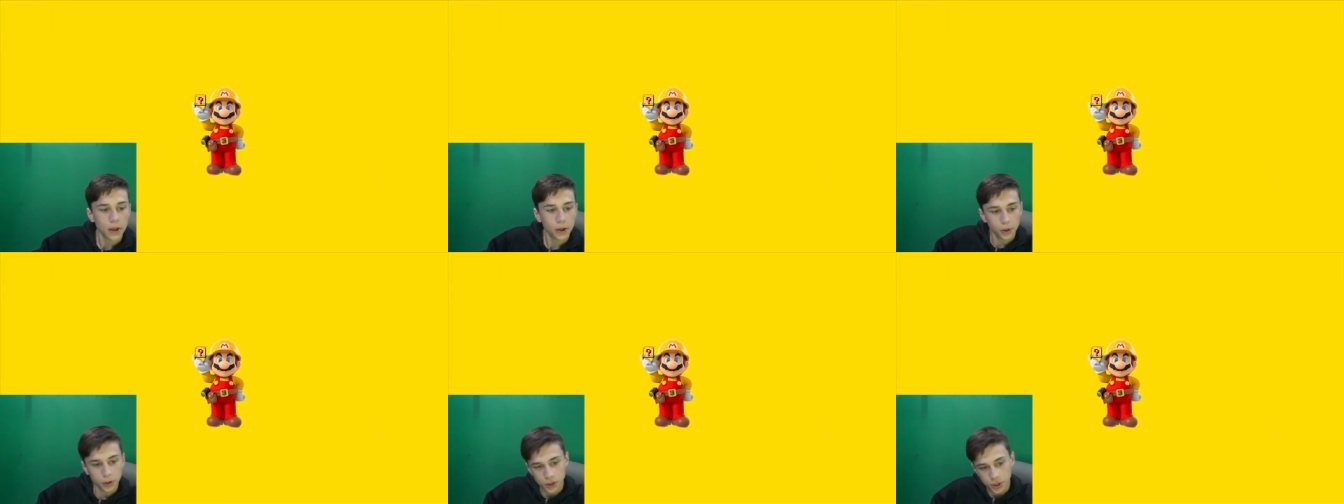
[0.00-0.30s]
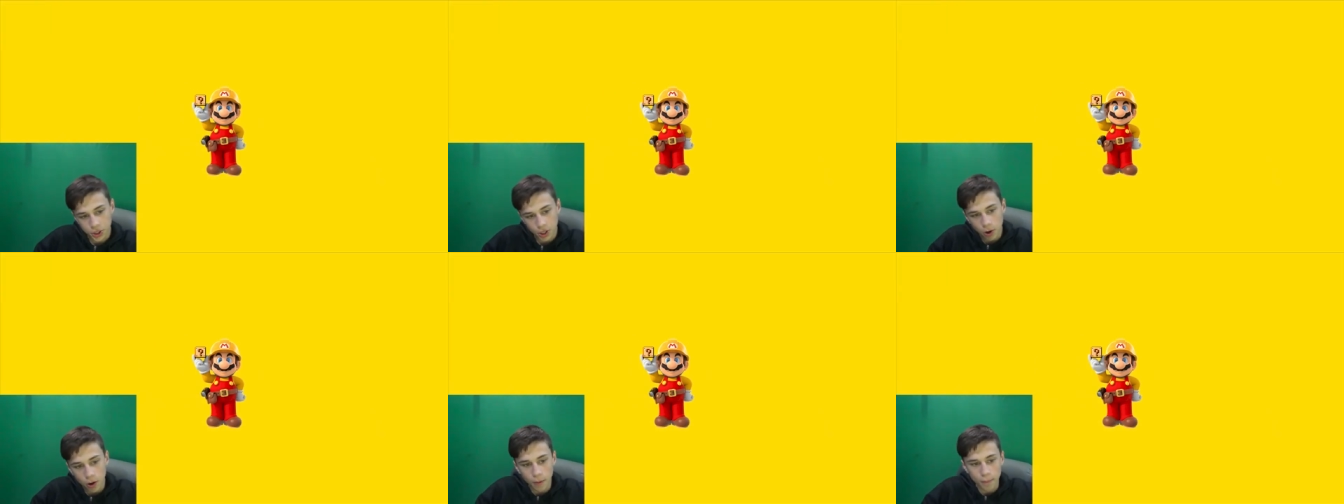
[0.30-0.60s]
It'll
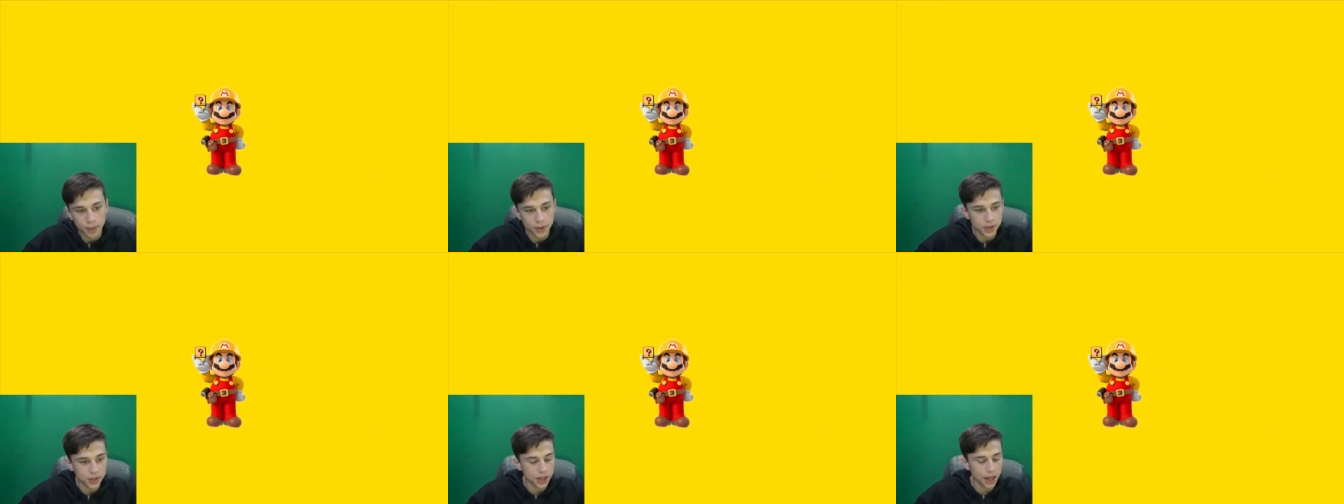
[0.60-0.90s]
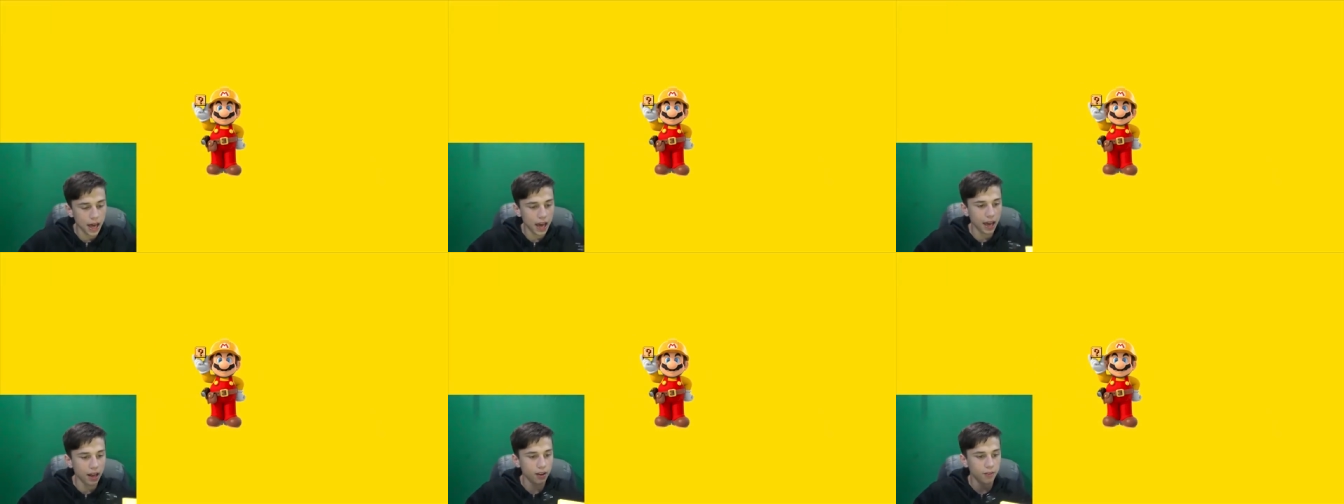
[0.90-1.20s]
show up as
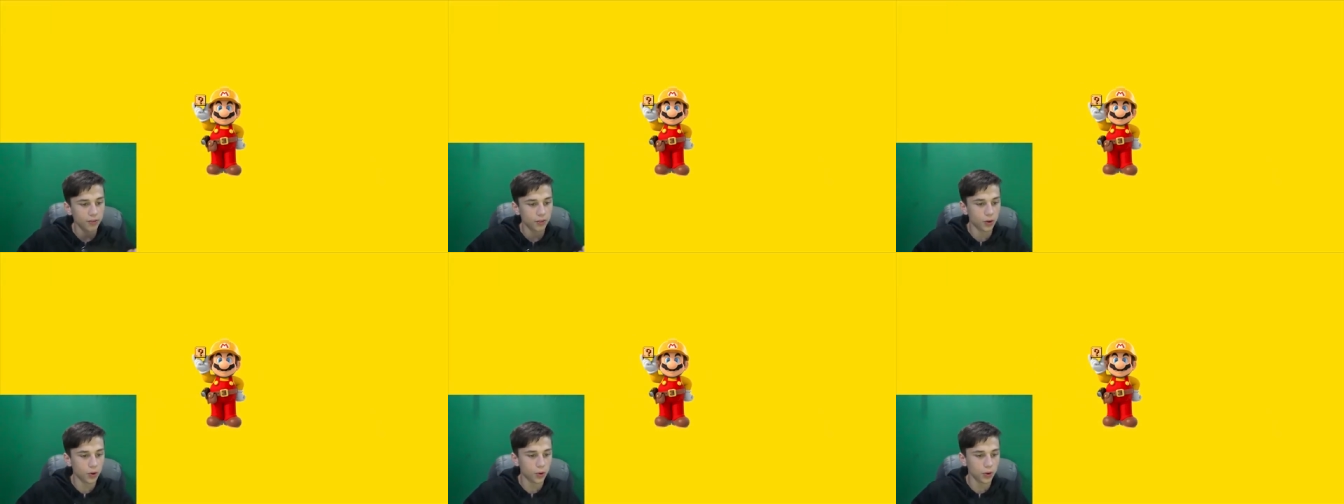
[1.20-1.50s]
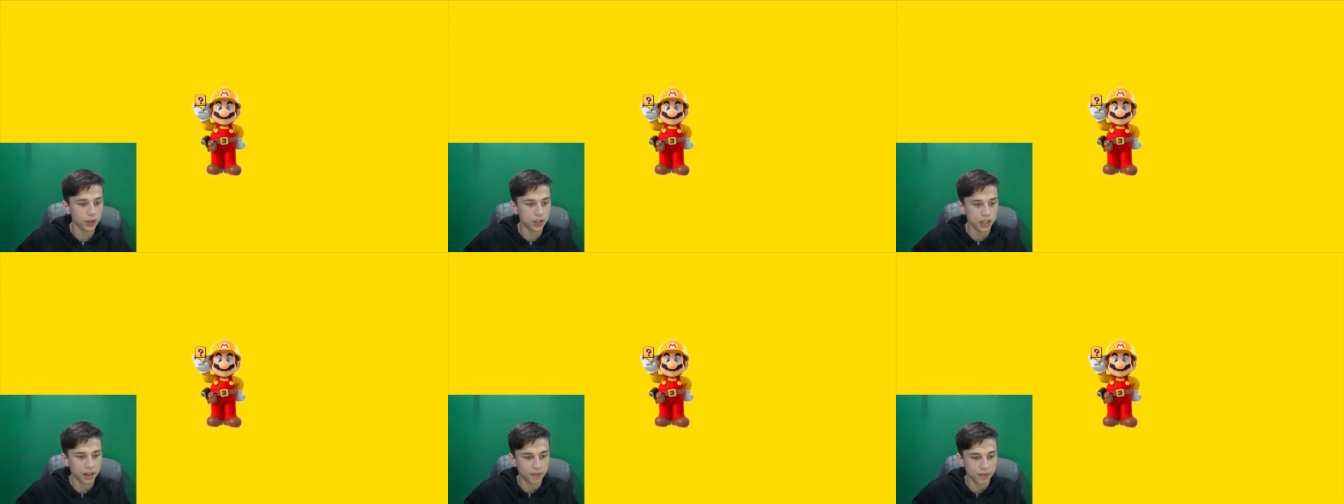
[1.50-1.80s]
that, of
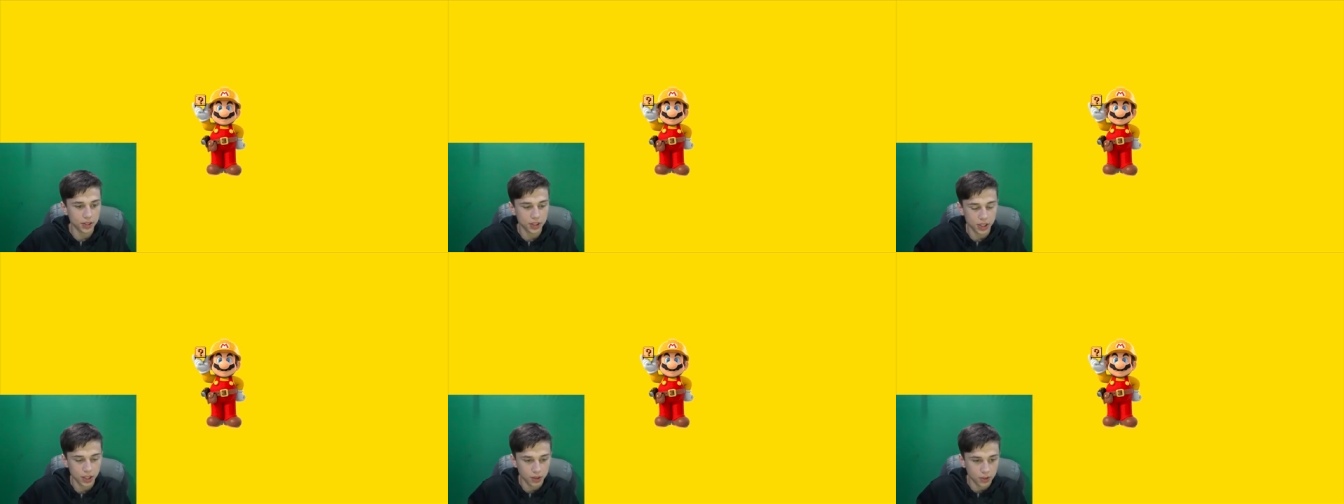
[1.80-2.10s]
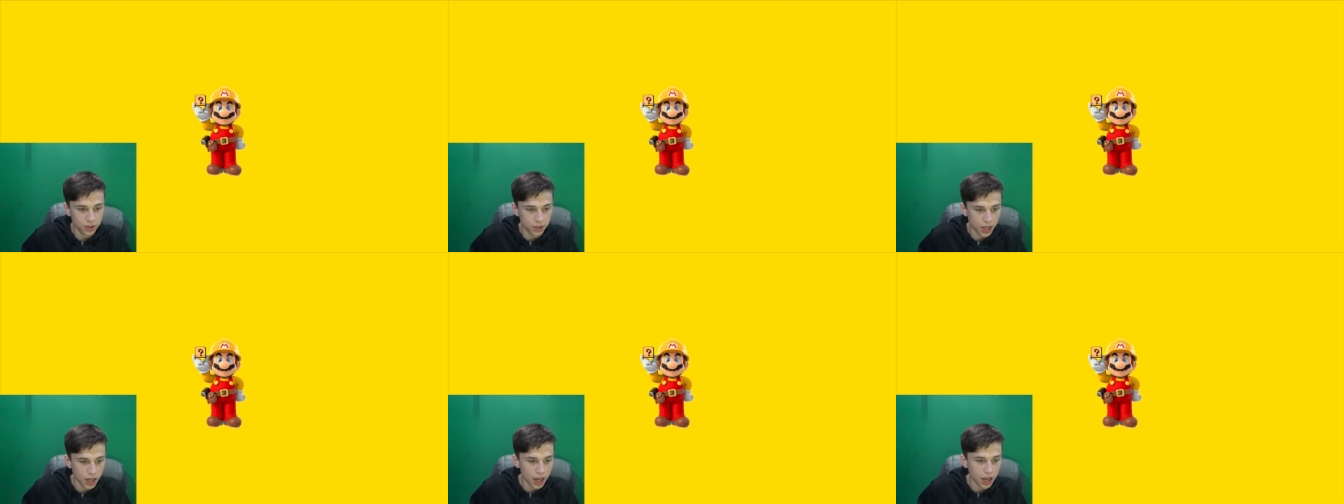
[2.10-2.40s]
course, every
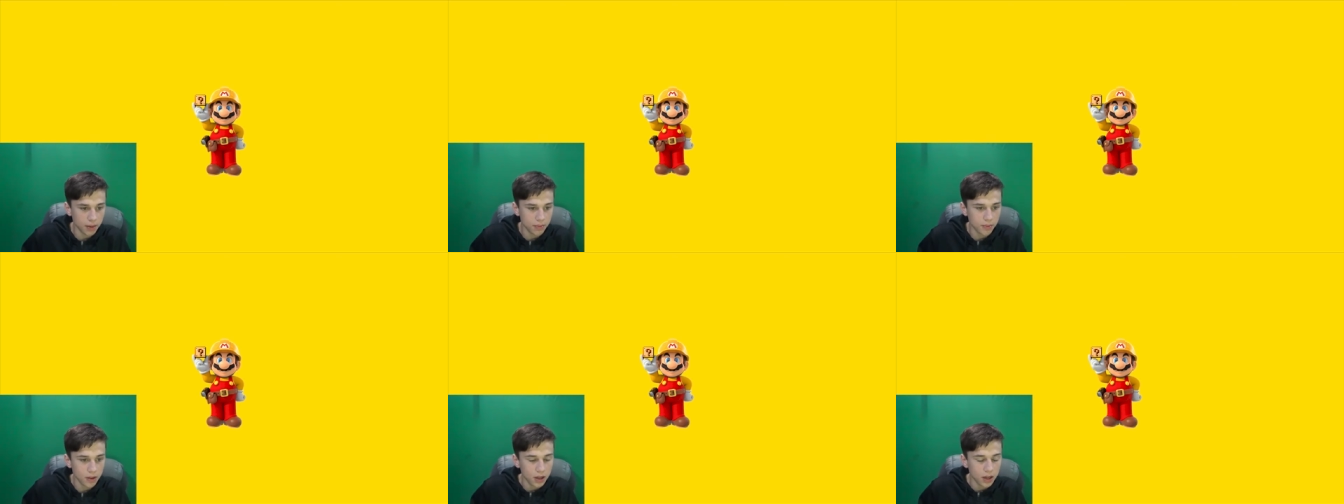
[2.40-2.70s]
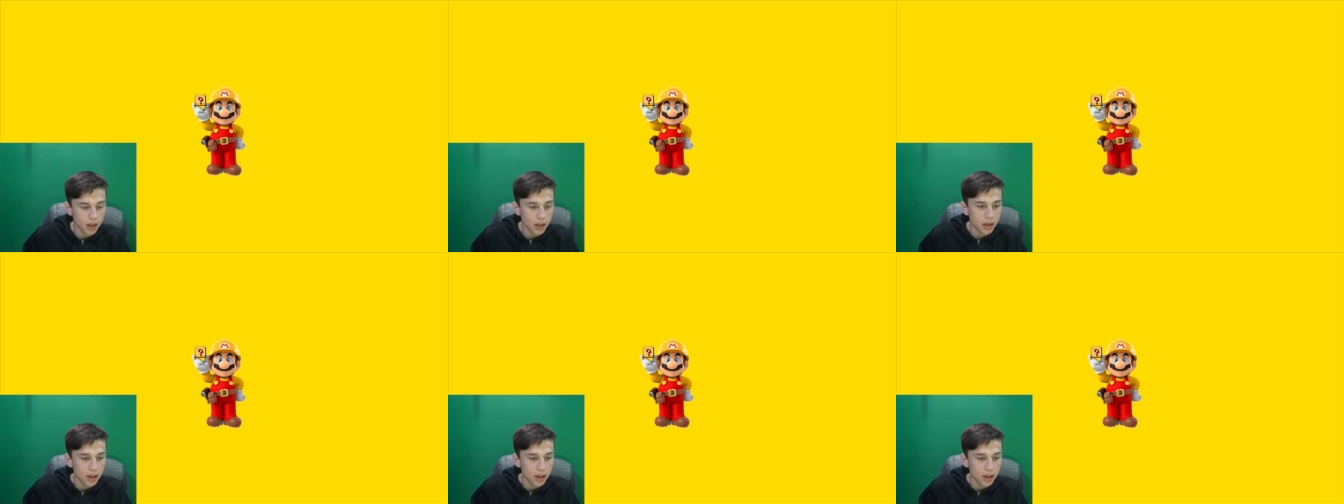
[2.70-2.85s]
single time.